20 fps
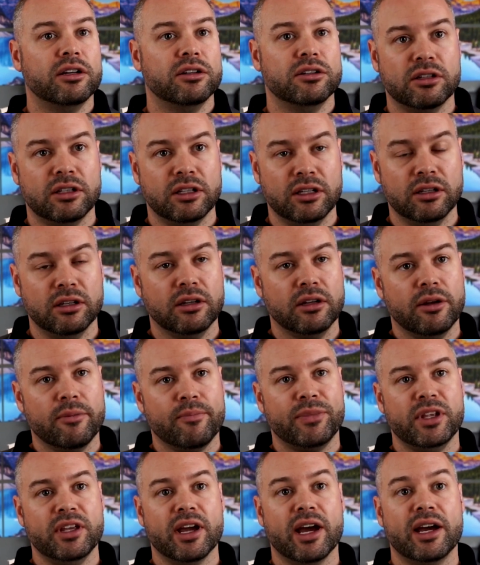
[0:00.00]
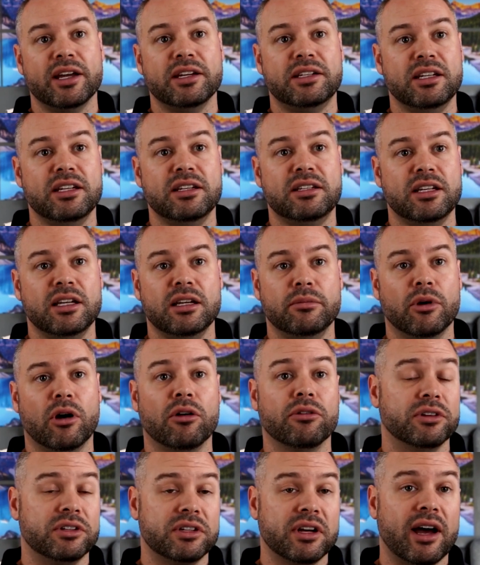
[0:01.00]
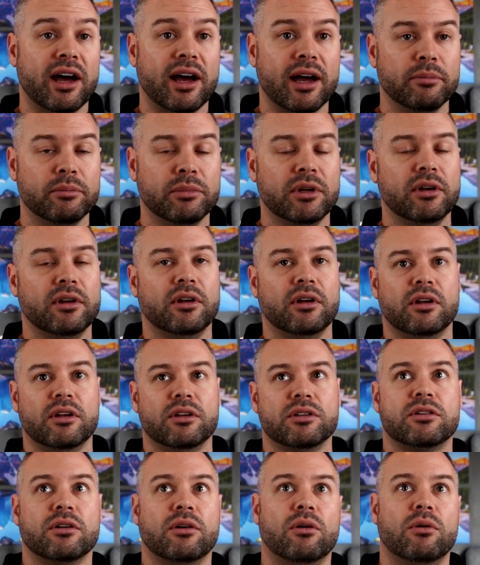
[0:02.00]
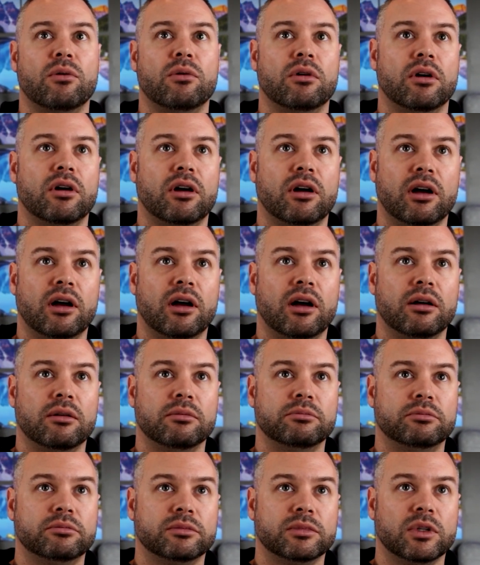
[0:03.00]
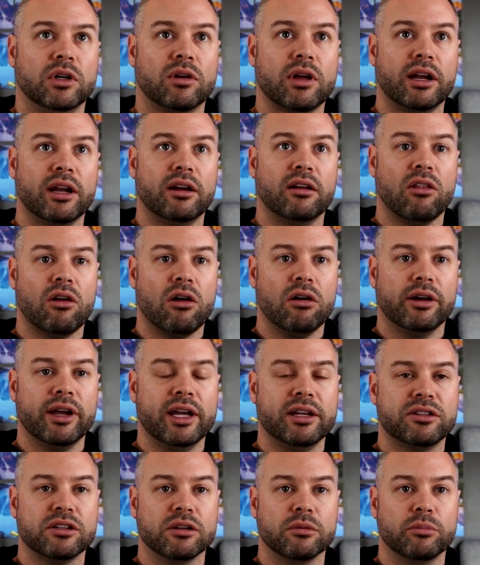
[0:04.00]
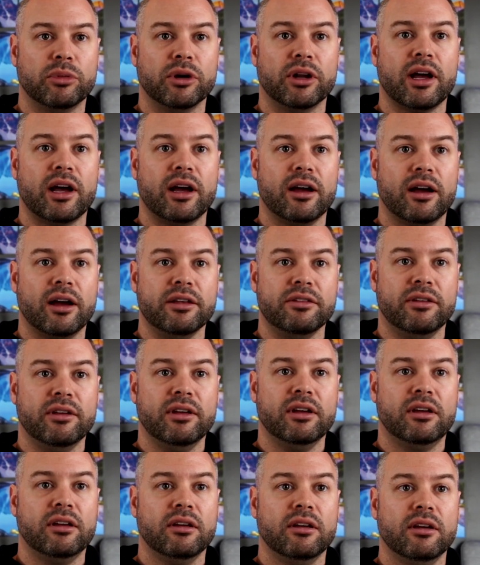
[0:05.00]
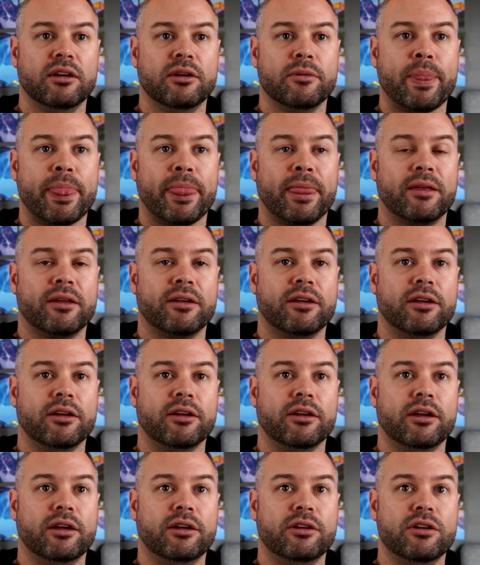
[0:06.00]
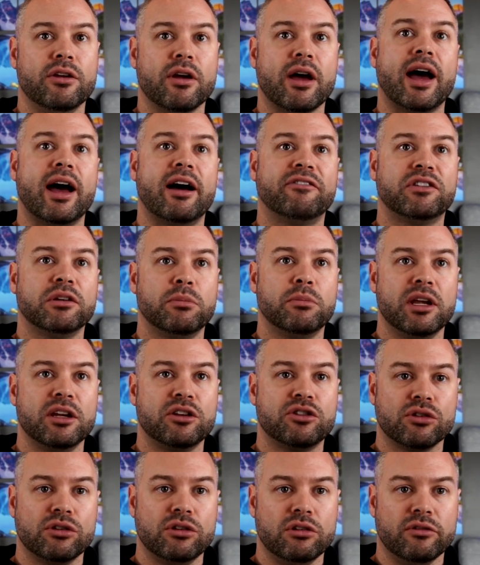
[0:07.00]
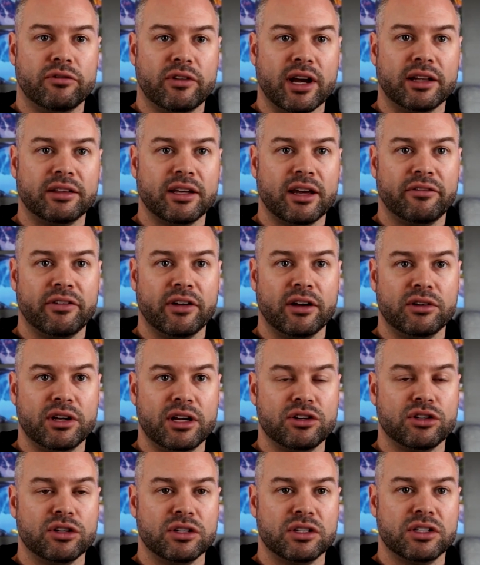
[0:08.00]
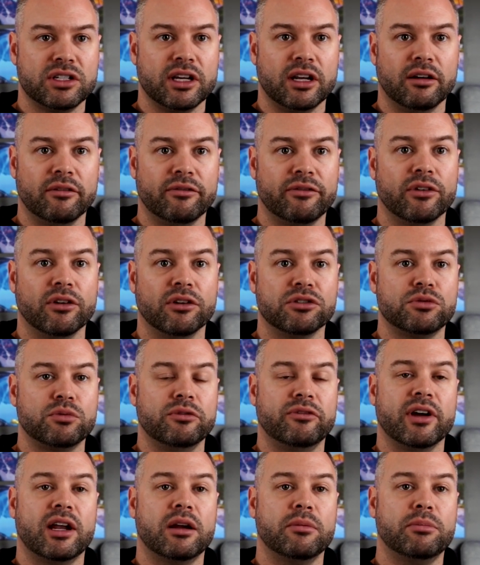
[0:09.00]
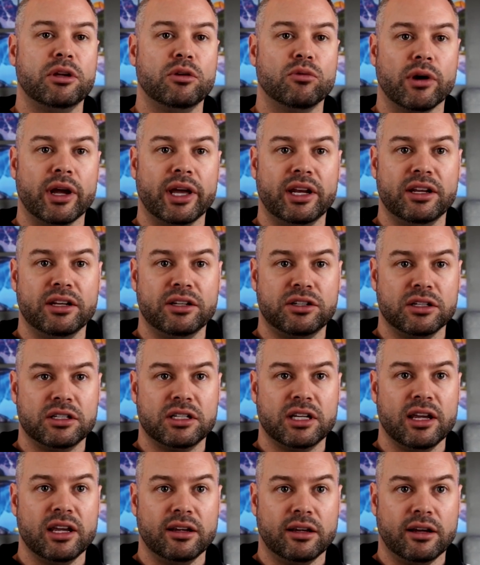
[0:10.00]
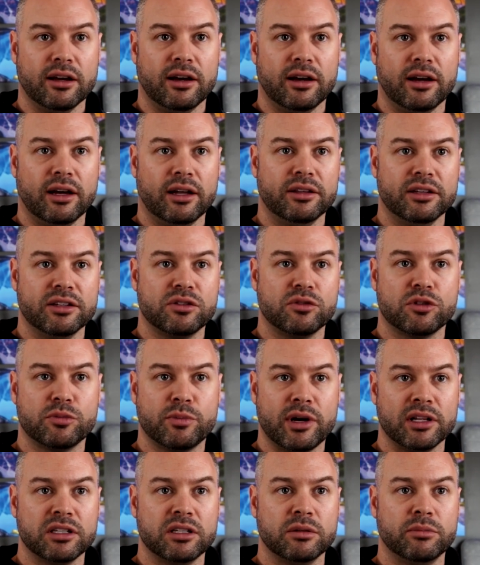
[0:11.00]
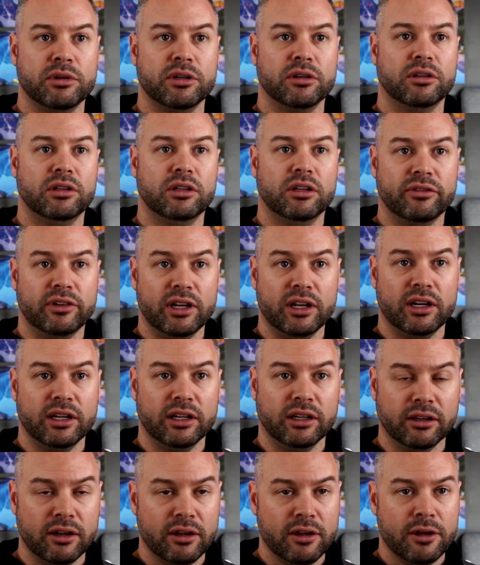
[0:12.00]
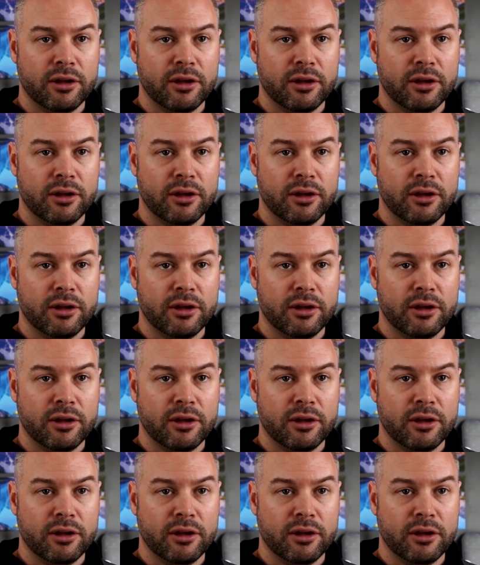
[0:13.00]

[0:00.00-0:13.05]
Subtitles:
to the IT team all the time. So, kind of long answer, but I think you have to make sure you've got that foundation set up first. We've got to be ready to take on this responsibility of getting